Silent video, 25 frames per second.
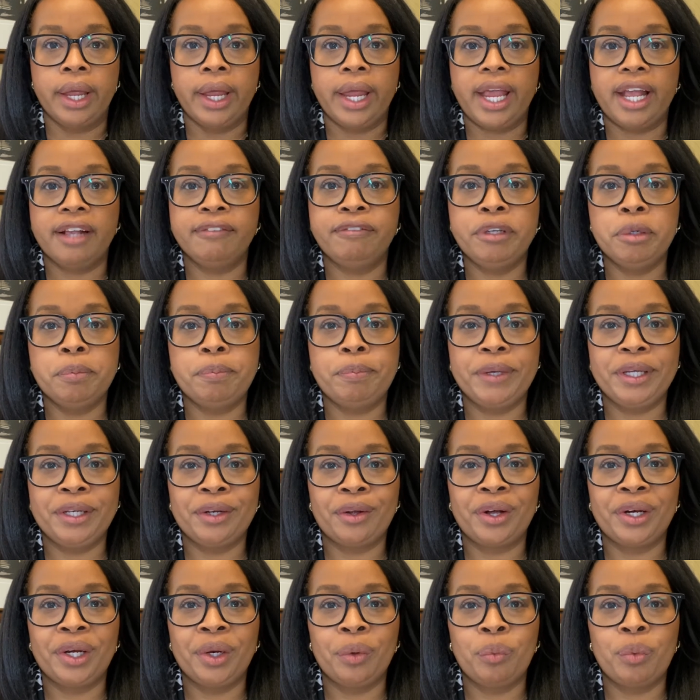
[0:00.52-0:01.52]
If you've been
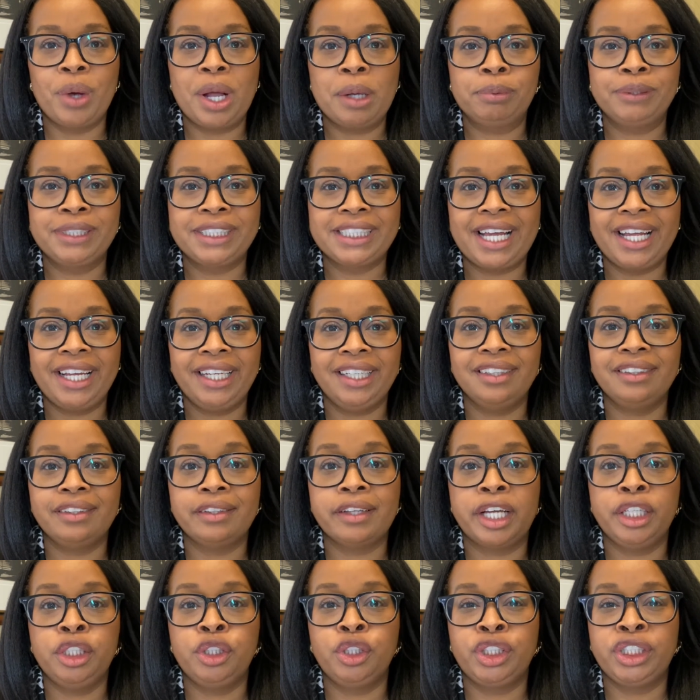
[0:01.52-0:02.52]
on a website
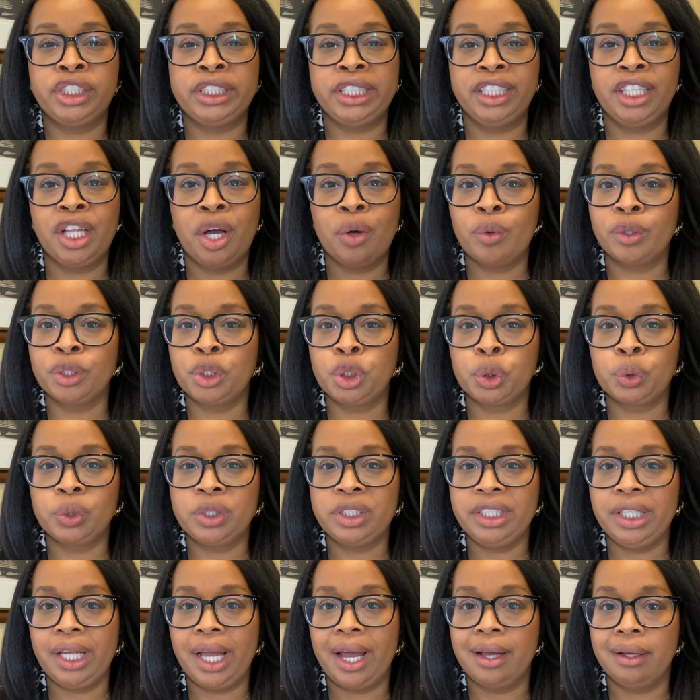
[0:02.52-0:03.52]
like Zillow or
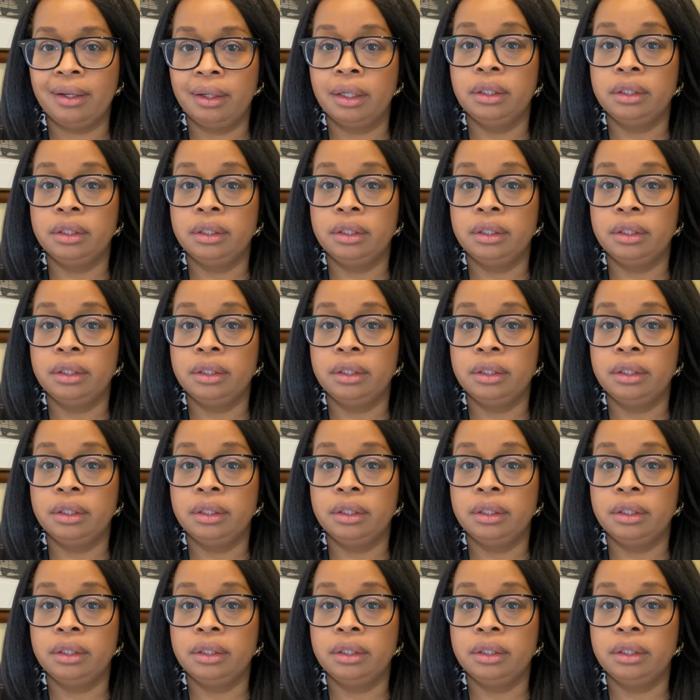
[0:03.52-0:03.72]
Trulia,